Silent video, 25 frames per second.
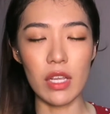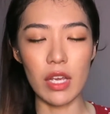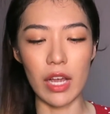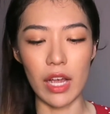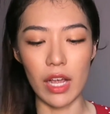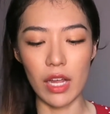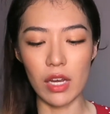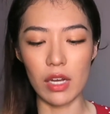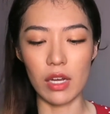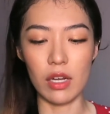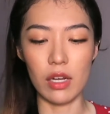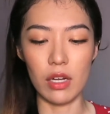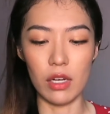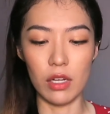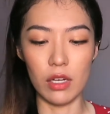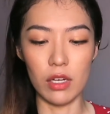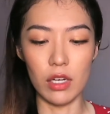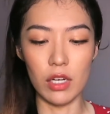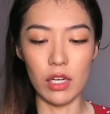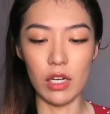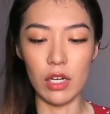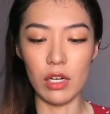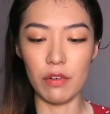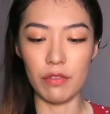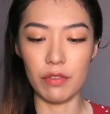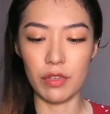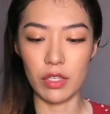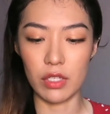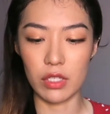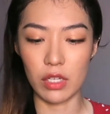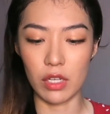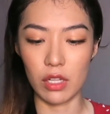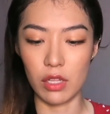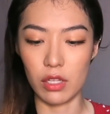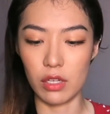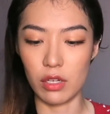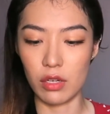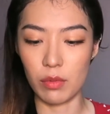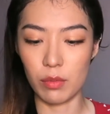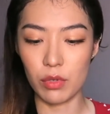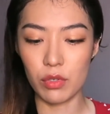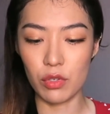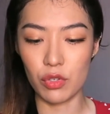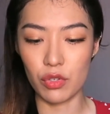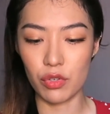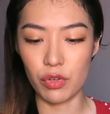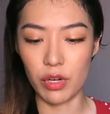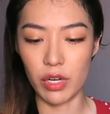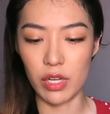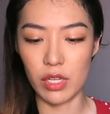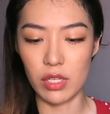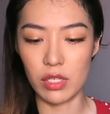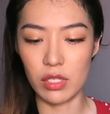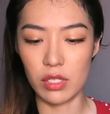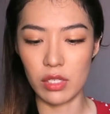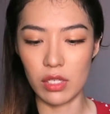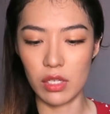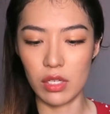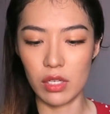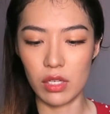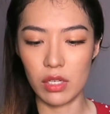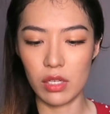I love this color. I'm gonna try and see.